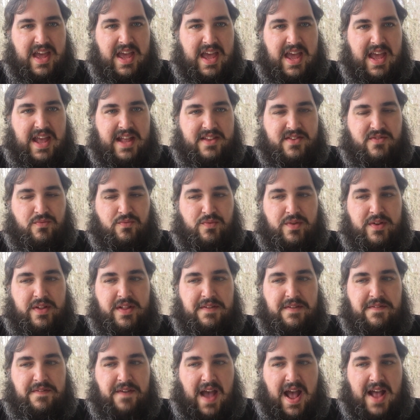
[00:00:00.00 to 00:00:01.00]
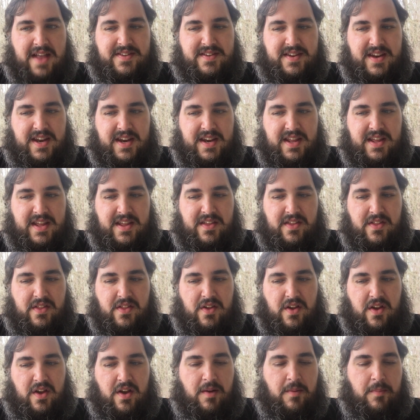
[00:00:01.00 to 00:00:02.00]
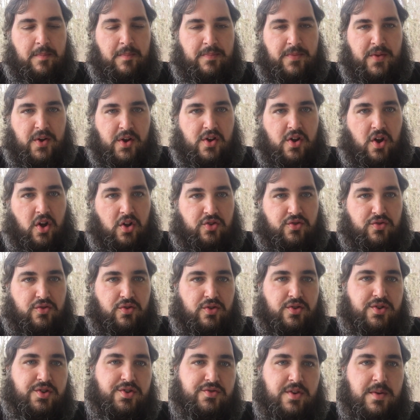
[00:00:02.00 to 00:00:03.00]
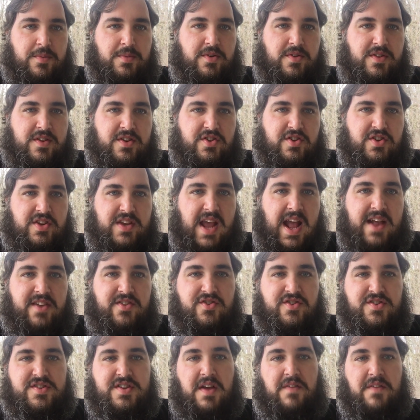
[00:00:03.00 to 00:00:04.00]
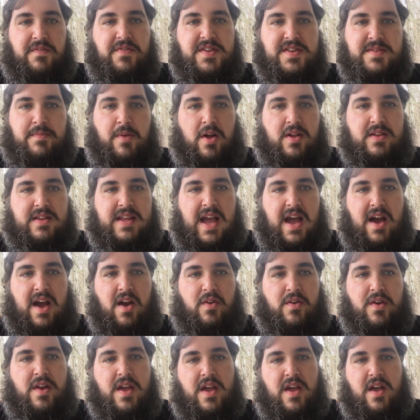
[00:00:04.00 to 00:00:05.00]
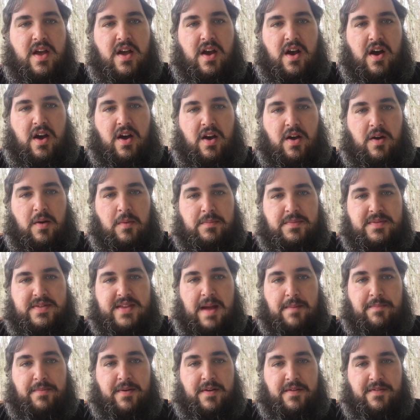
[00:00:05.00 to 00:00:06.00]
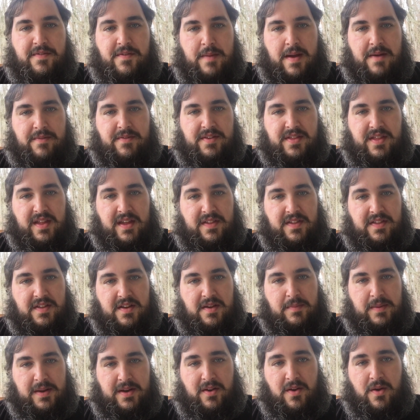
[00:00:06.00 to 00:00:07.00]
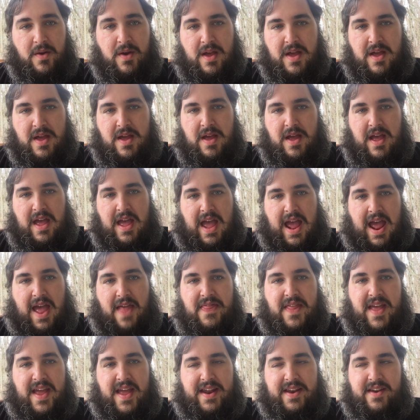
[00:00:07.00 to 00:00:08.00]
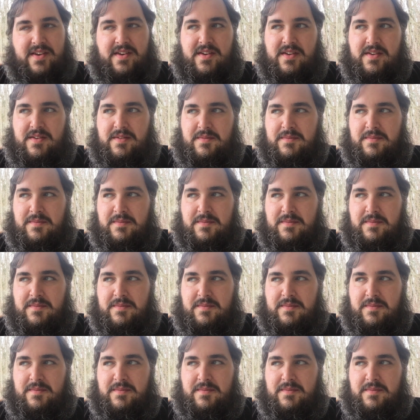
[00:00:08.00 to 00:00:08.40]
It's really fascinating, the cultural description that she has just of the small town, separate from everything in the Camino. And then